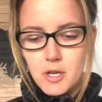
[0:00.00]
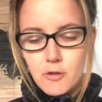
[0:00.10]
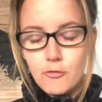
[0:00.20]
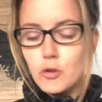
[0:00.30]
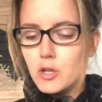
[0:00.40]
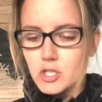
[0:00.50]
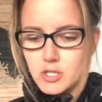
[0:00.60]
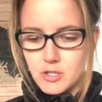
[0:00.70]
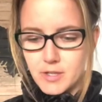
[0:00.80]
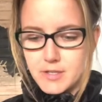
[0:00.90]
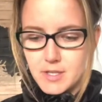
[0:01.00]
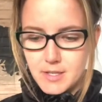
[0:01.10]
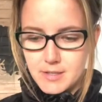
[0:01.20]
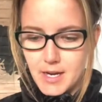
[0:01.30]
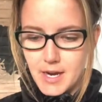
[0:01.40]
foolishly trusting
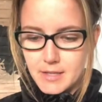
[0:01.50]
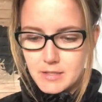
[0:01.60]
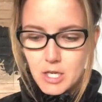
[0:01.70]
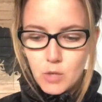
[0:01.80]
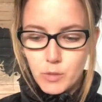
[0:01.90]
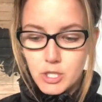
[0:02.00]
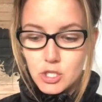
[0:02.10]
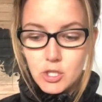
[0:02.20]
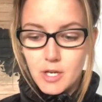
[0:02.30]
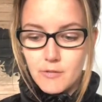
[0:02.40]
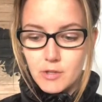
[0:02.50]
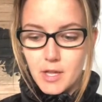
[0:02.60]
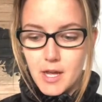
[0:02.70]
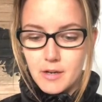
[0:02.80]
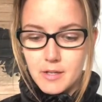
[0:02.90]
his eyes when he should have
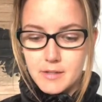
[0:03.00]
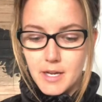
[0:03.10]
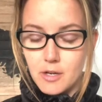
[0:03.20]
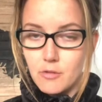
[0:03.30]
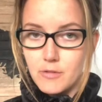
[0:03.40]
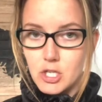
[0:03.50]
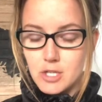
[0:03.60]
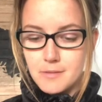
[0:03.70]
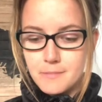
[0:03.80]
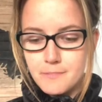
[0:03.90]
relied on his echo-vision.